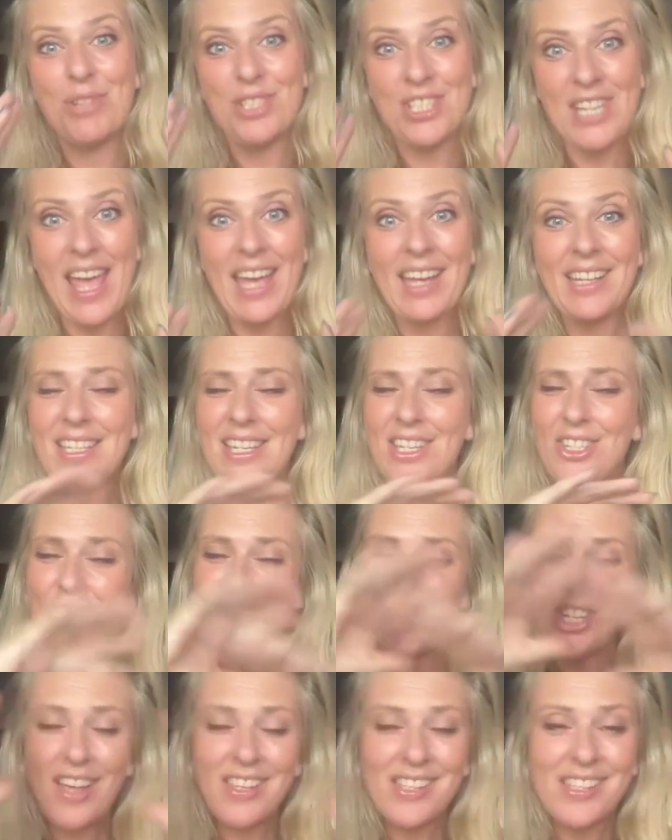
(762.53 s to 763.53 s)
protected,
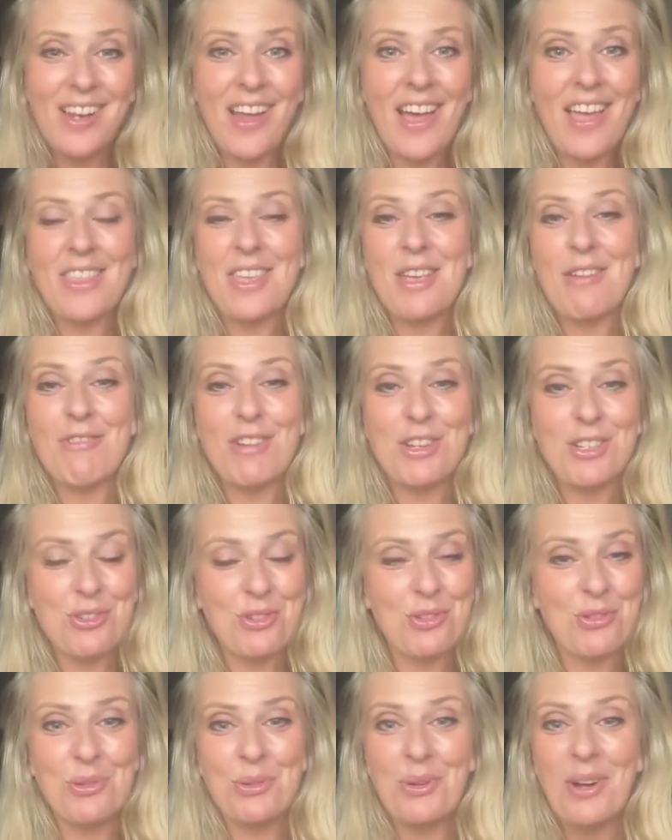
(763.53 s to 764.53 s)
just like the
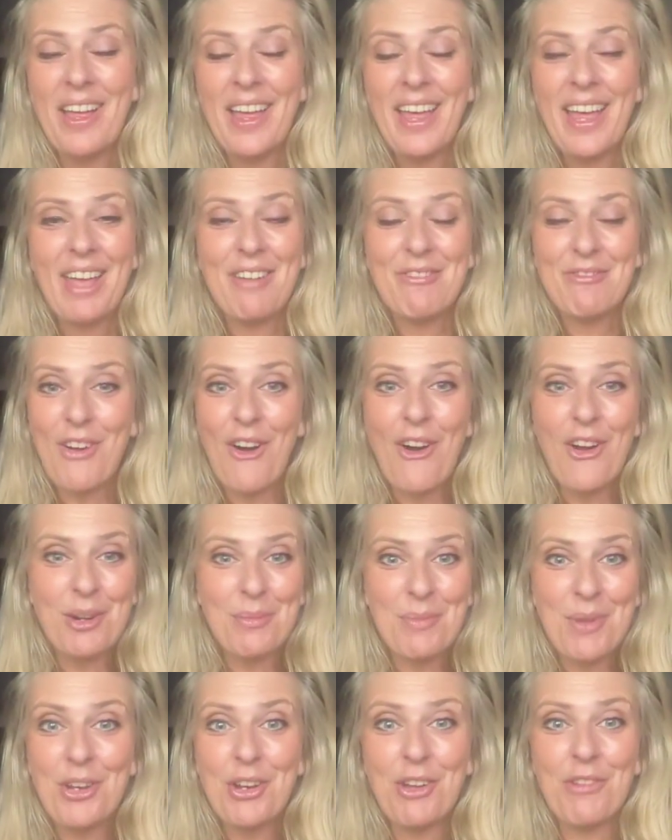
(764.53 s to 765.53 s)
original
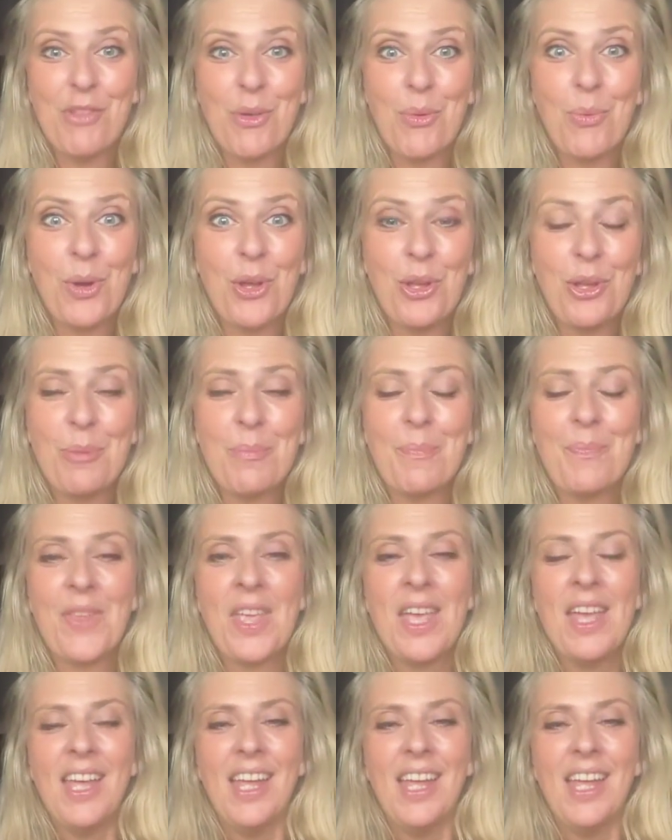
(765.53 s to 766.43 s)
environment of the womb.